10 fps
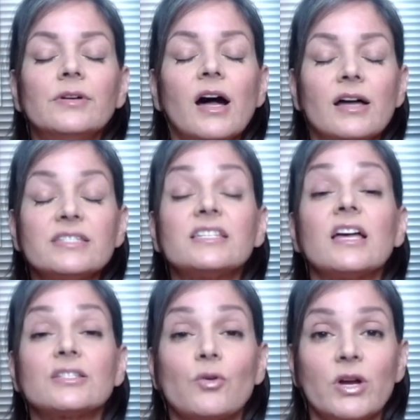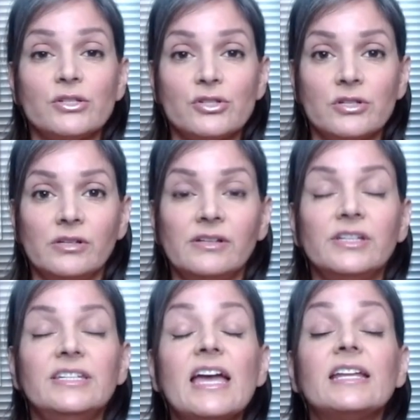Sasquatch,
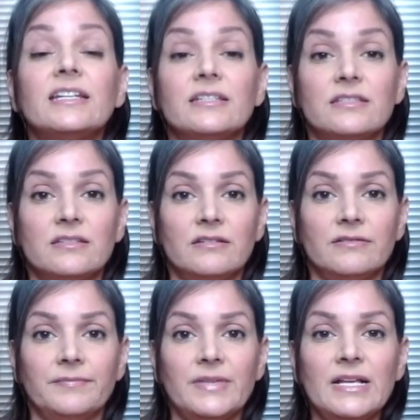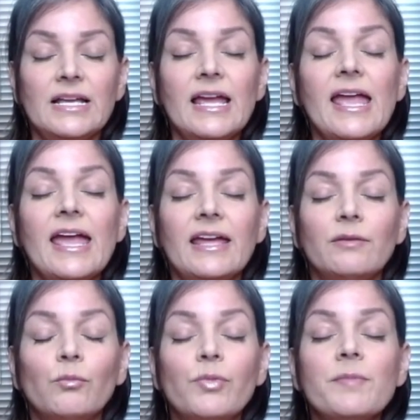Yetis.
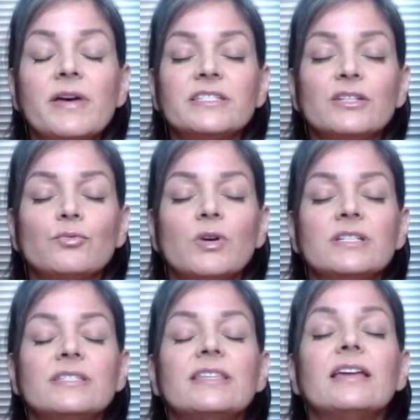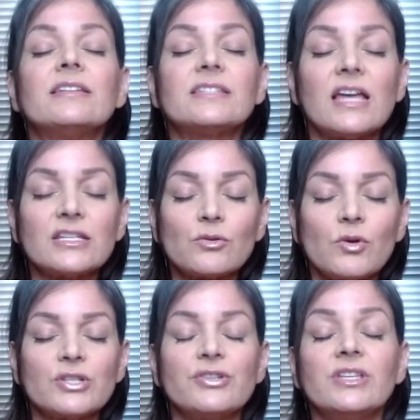And the message was the
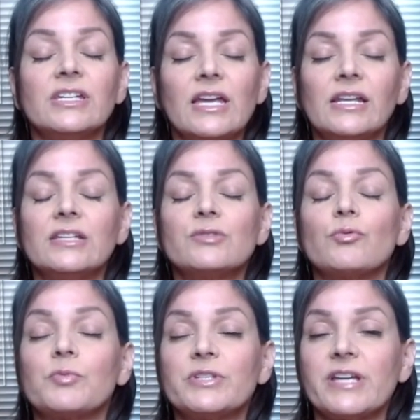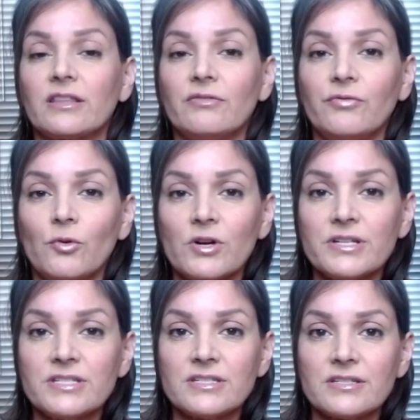Sasquatch and the Yetis will protect the
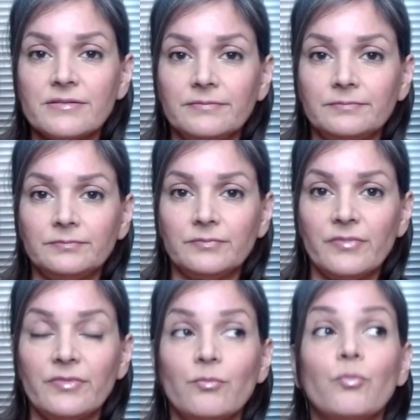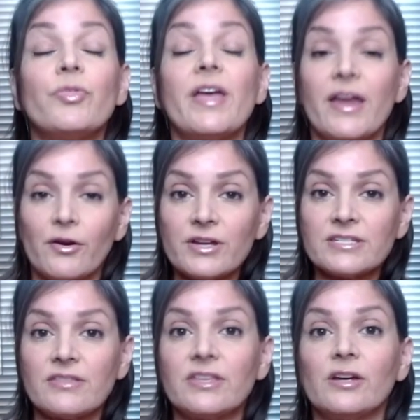forests, the areas
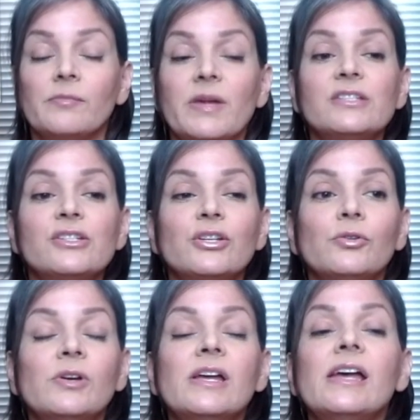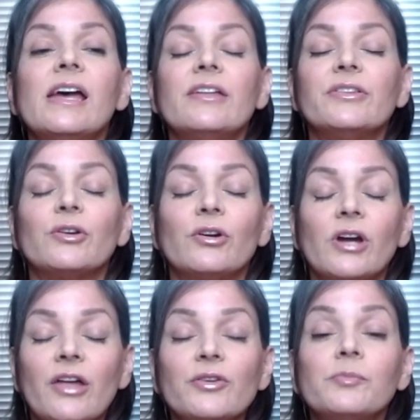that they are meant to, and there are
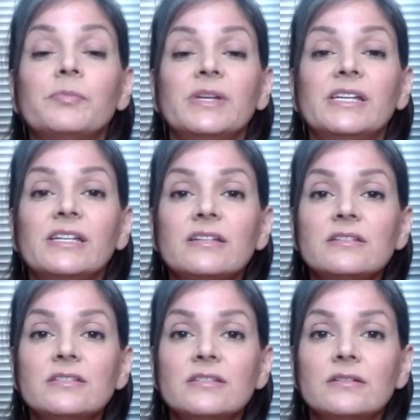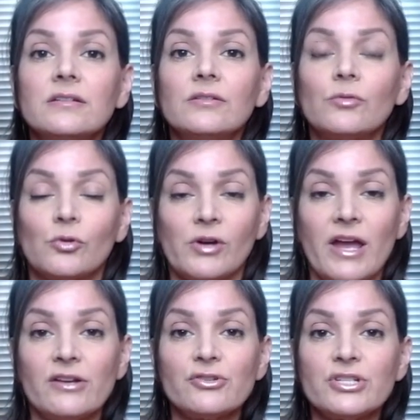other beings or
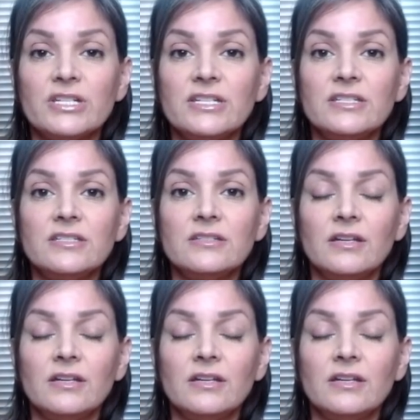energies